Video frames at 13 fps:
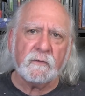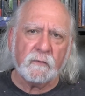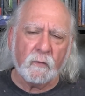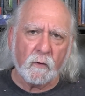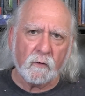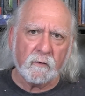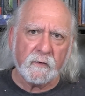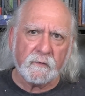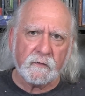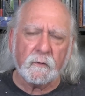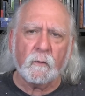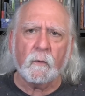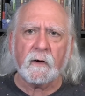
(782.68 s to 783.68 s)

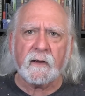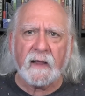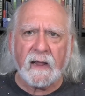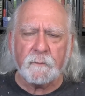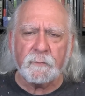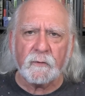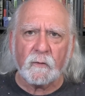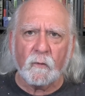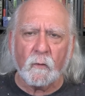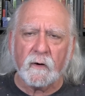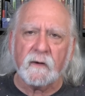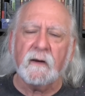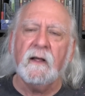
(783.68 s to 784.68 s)
Taurus or
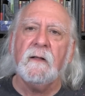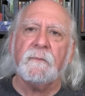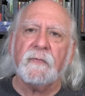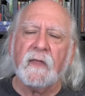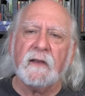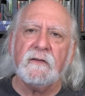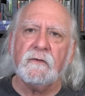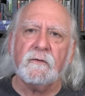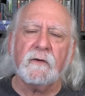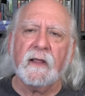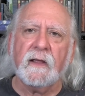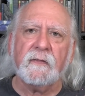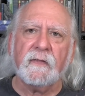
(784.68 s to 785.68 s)
Capricorn, then you'll
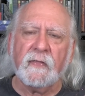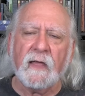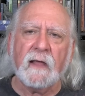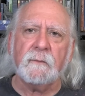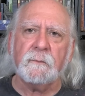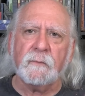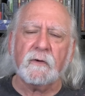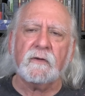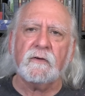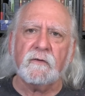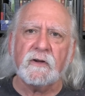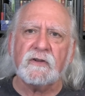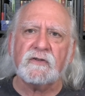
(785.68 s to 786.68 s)
get that
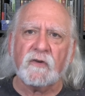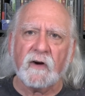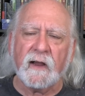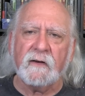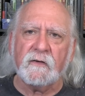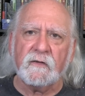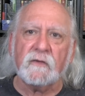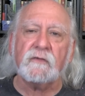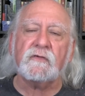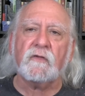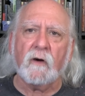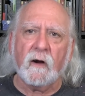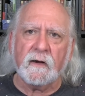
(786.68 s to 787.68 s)
Mercury transit
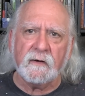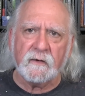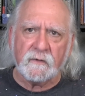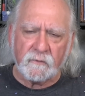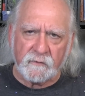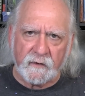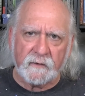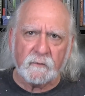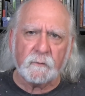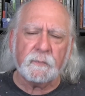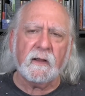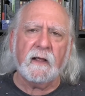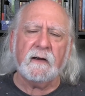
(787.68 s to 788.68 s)
trining your natal
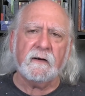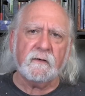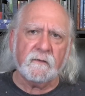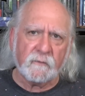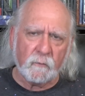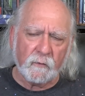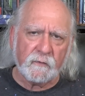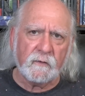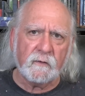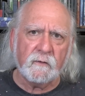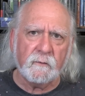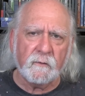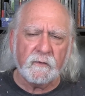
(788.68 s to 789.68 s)
planet. And of course, you
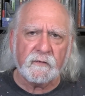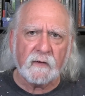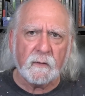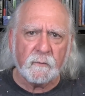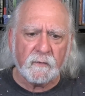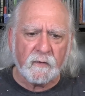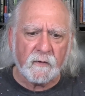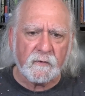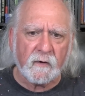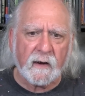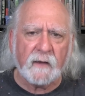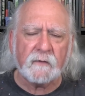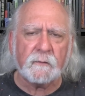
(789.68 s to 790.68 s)
can do the same with
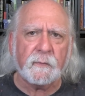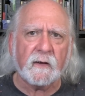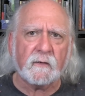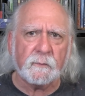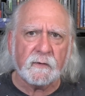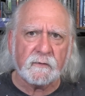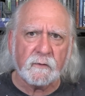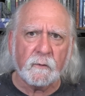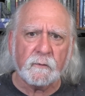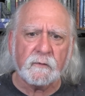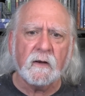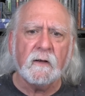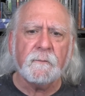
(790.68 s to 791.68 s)
other aspects, but
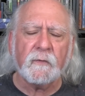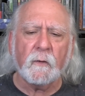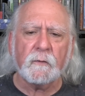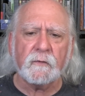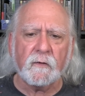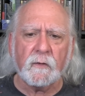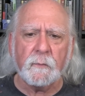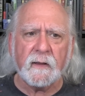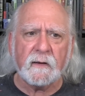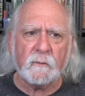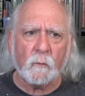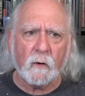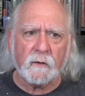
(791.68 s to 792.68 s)
those, those are the
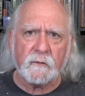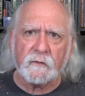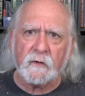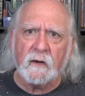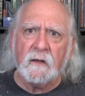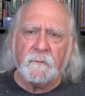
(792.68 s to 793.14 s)
main ones.